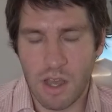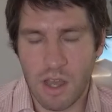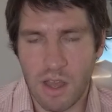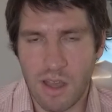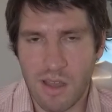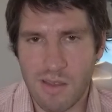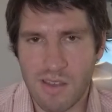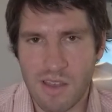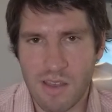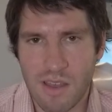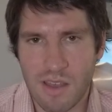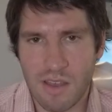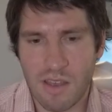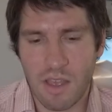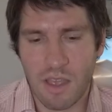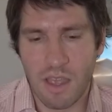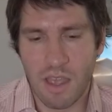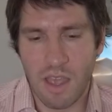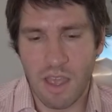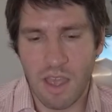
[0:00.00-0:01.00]
uh,
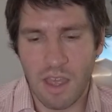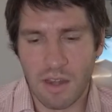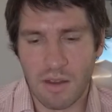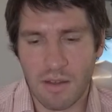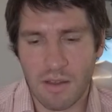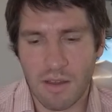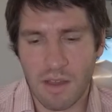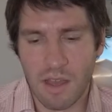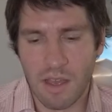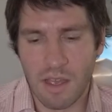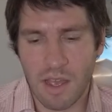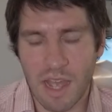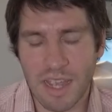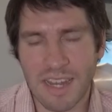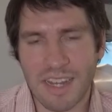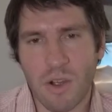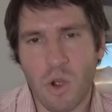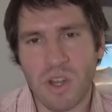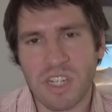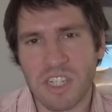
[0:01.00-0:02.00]
in a, I
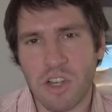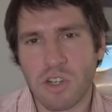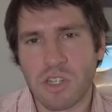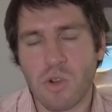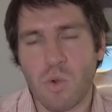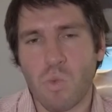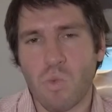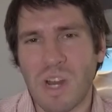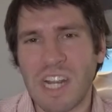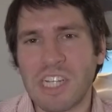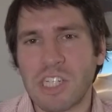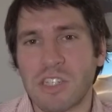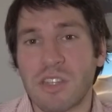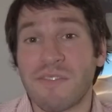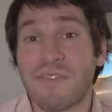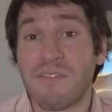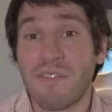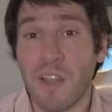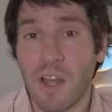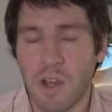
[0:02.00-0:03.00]
can start to arrange
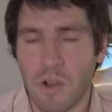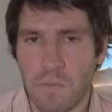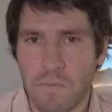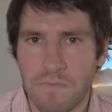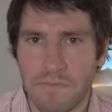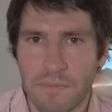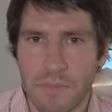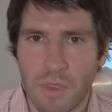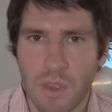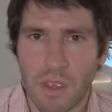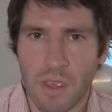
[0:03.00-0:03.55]
the flow.